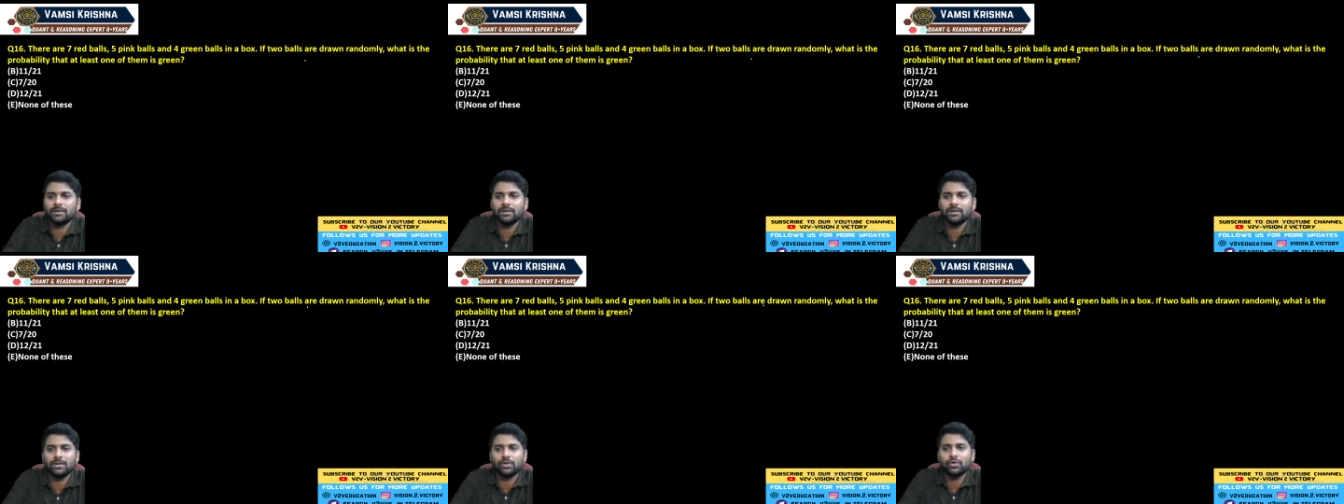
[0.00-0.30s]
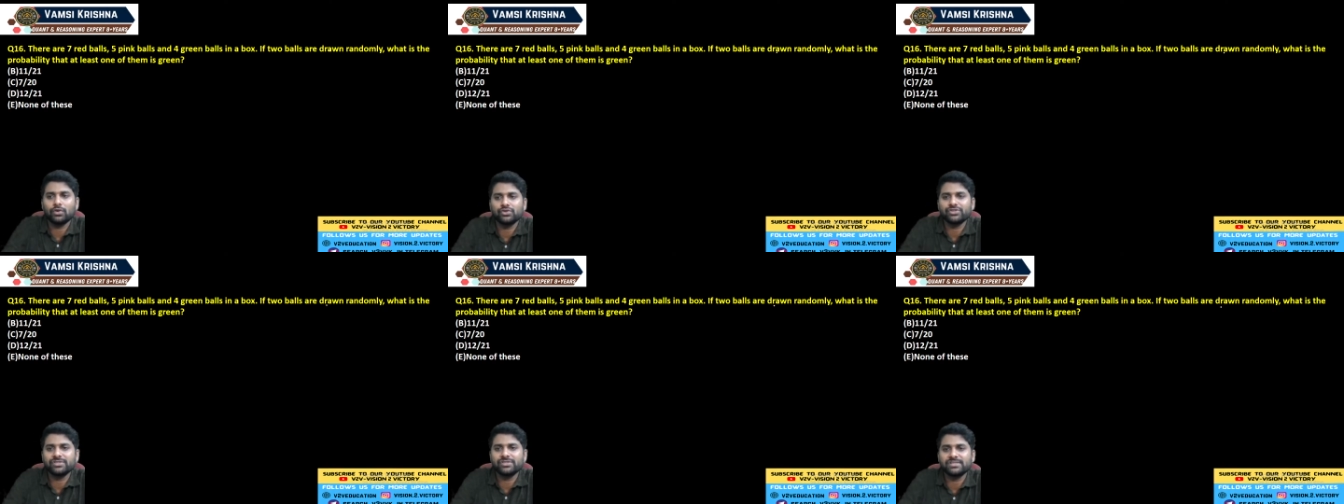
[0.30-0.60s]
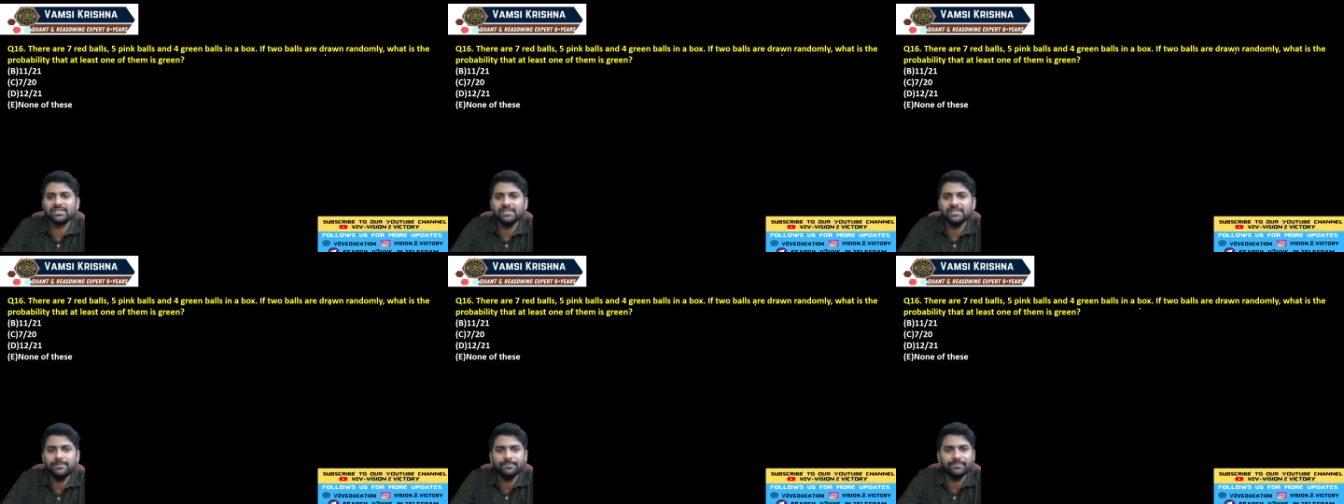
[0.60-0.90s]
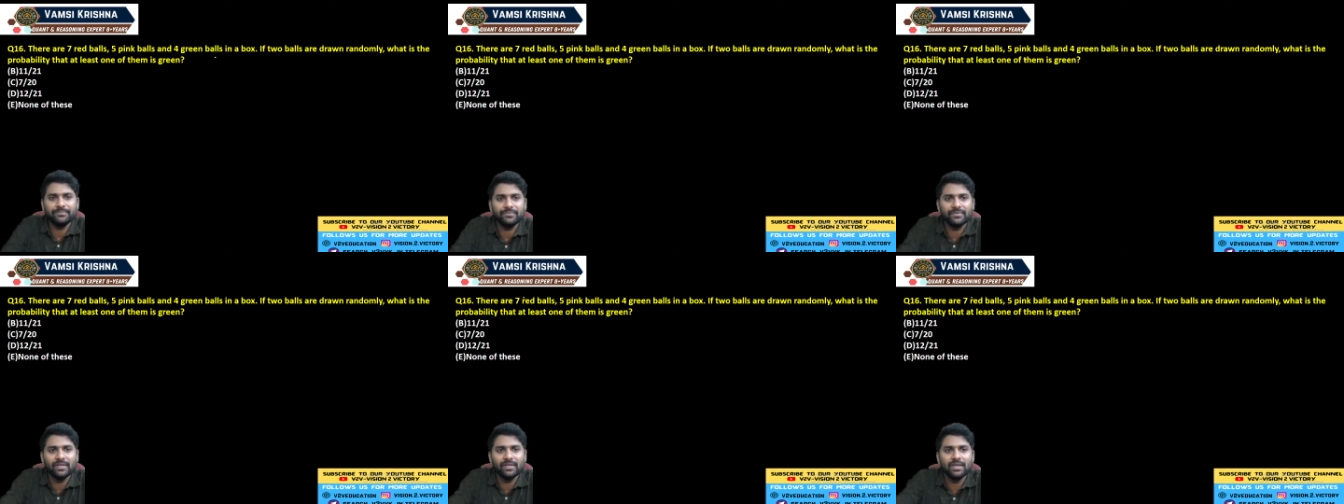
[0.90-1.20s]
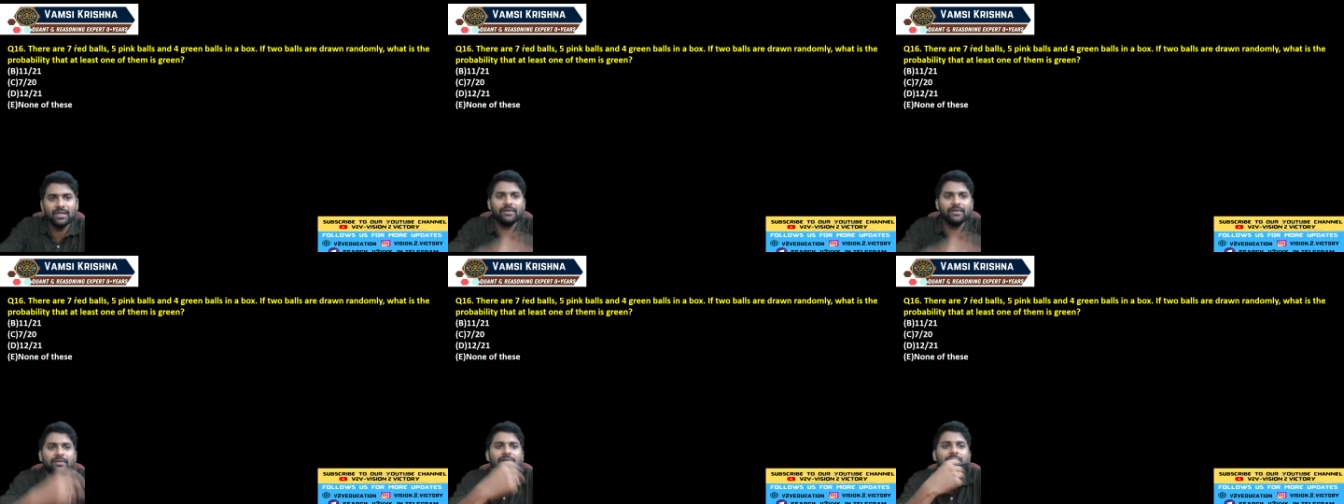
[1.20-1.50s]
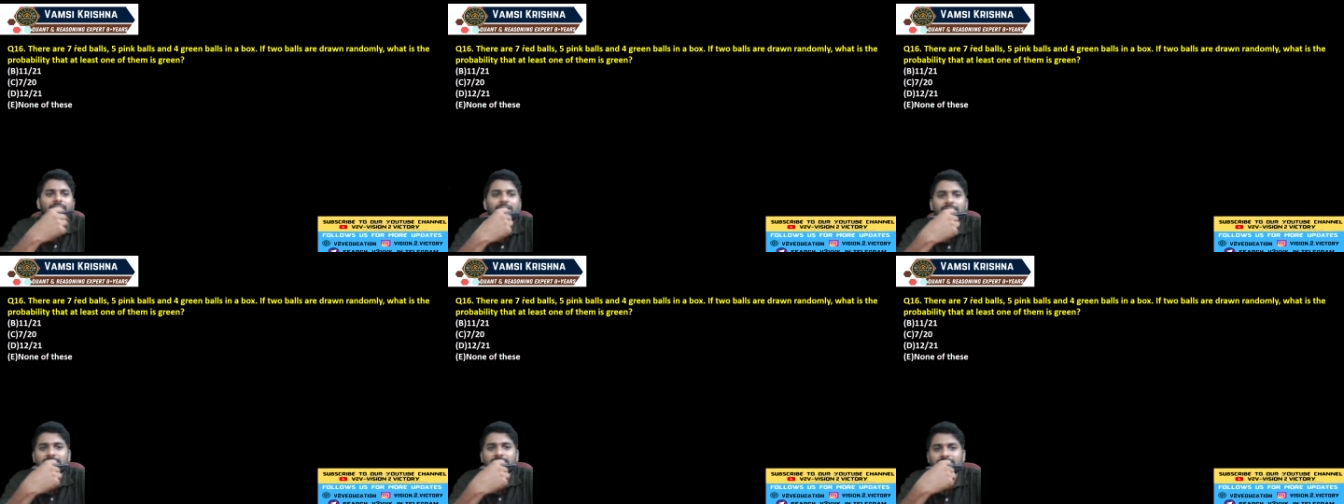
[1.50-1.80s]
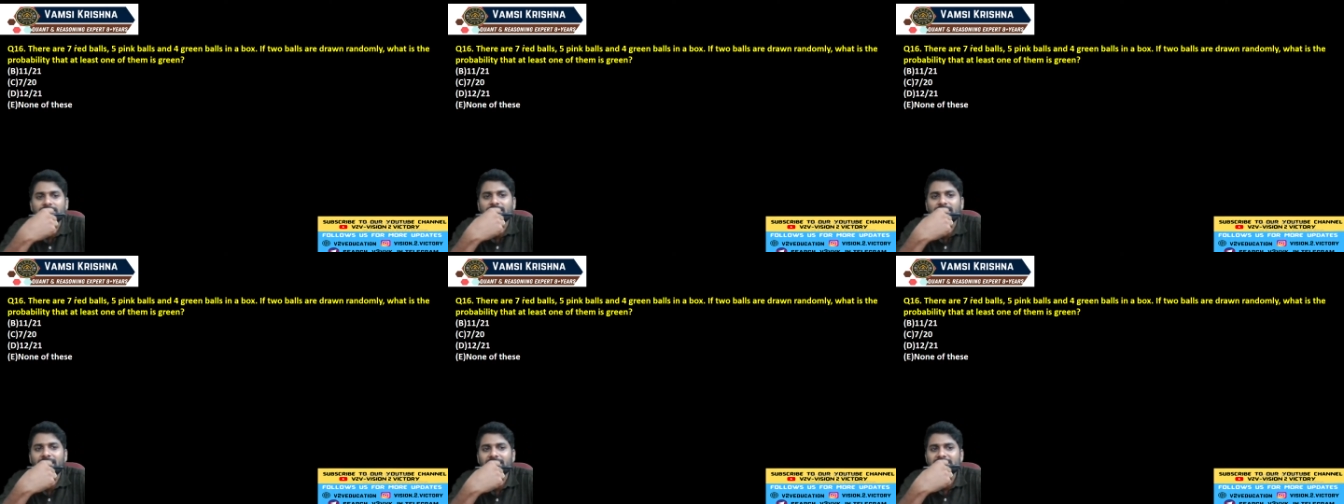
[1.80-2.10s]
Now question C.
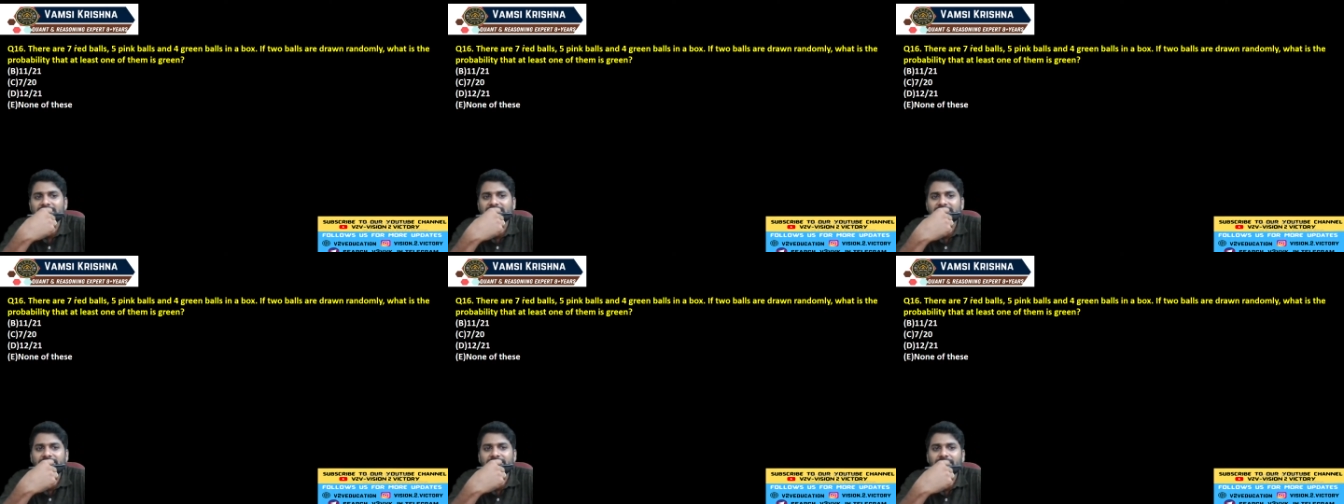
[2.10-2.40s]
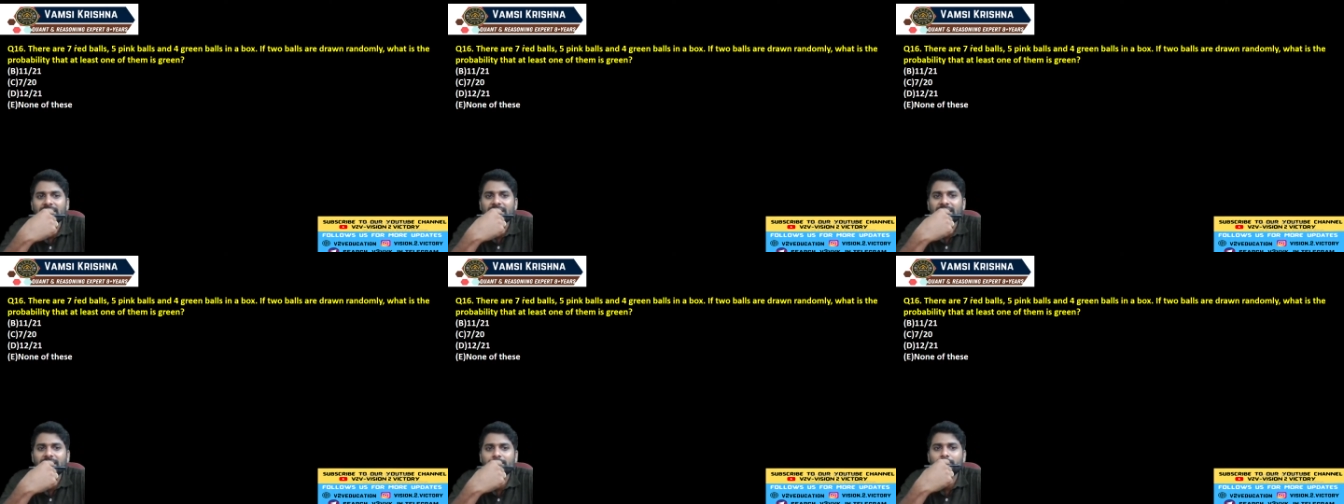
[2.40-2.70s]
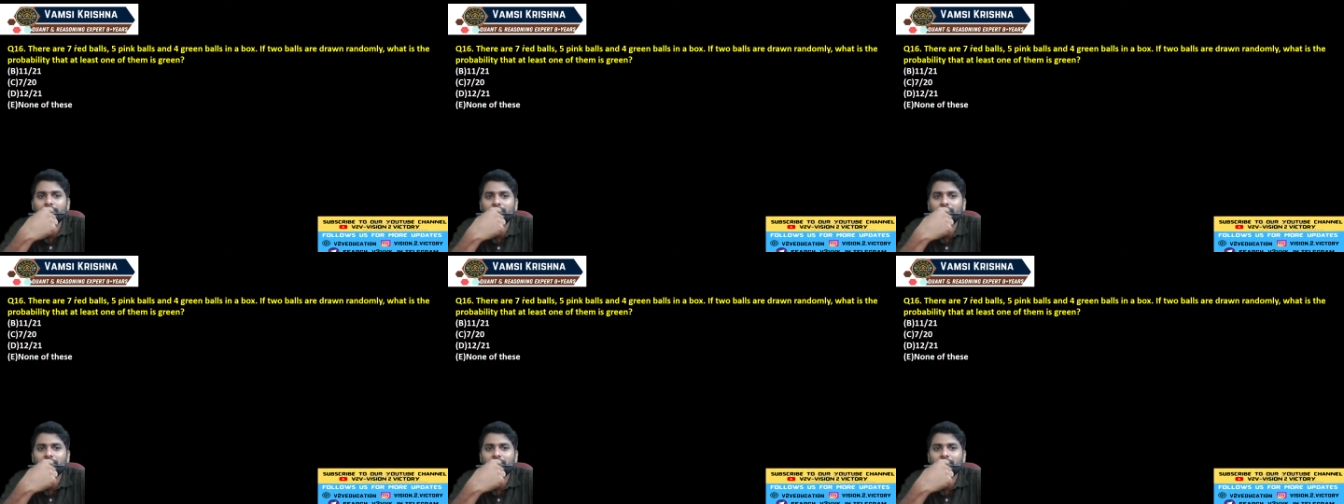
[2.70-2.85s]
So there are 7 red